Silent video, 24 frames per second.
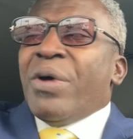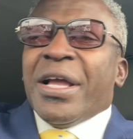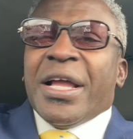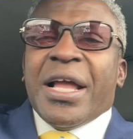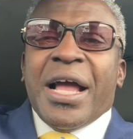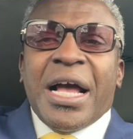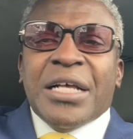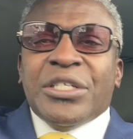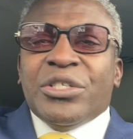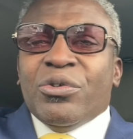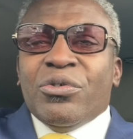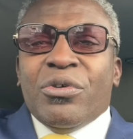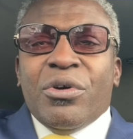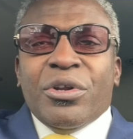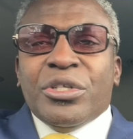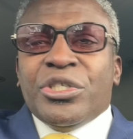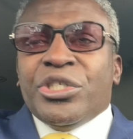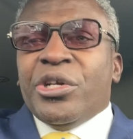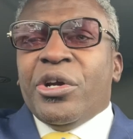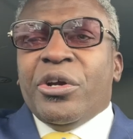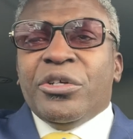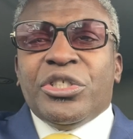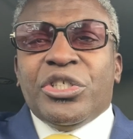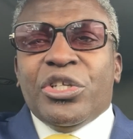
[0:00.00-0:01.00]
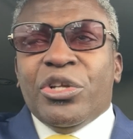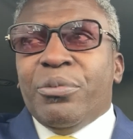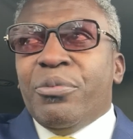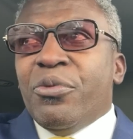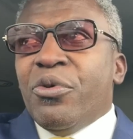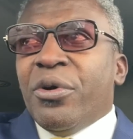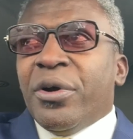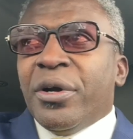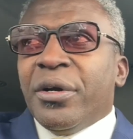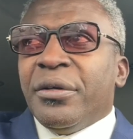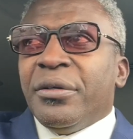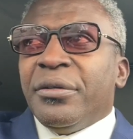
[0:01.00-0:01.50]
black guys don't go to church no
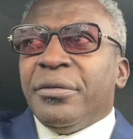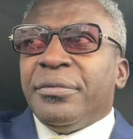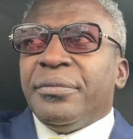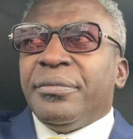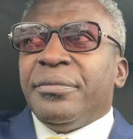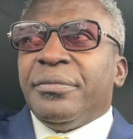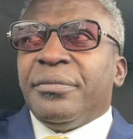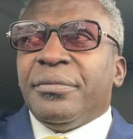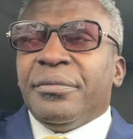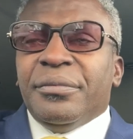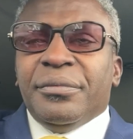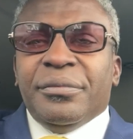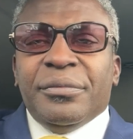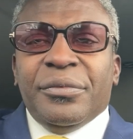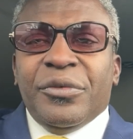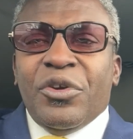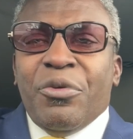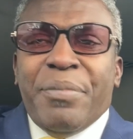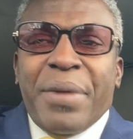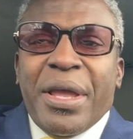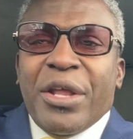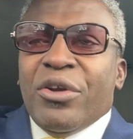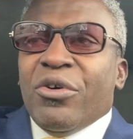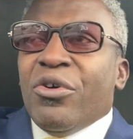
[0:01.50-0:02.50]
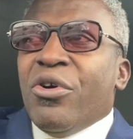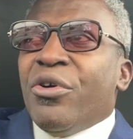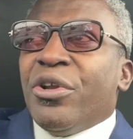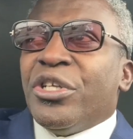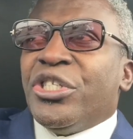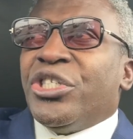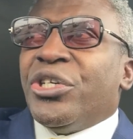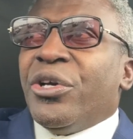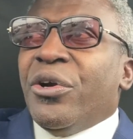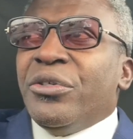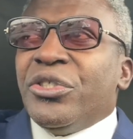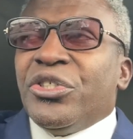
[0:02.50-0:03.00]
more. No men don't go to
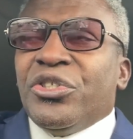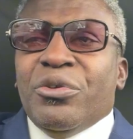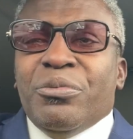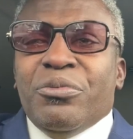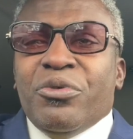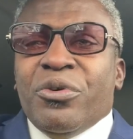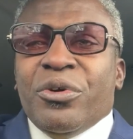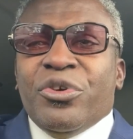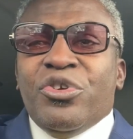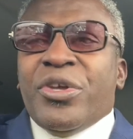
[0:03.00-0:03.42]
church no more.